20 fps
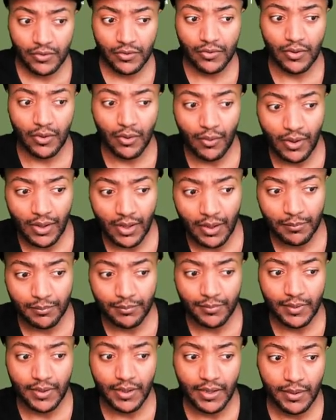So
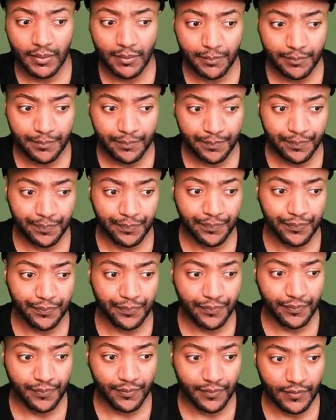I'm gonna,
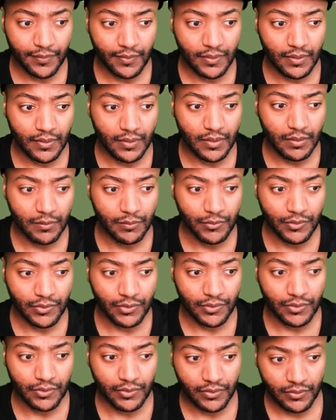let me
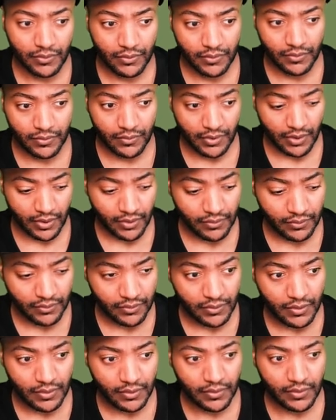just
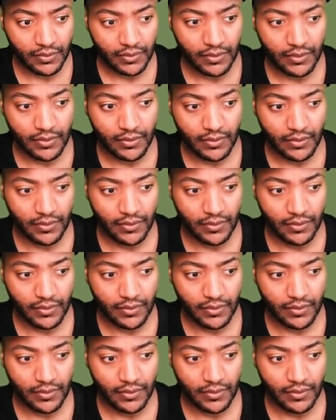change this.